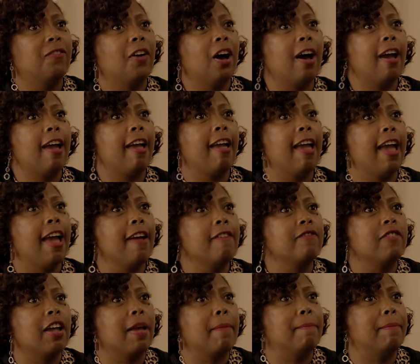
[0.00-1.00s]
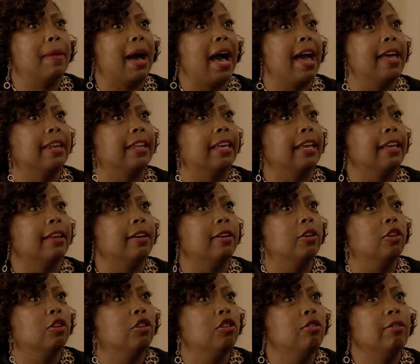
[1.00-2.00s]
For everybody.
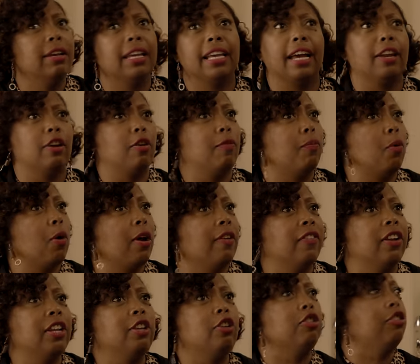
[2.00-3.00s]
You ain't got no boyfriend.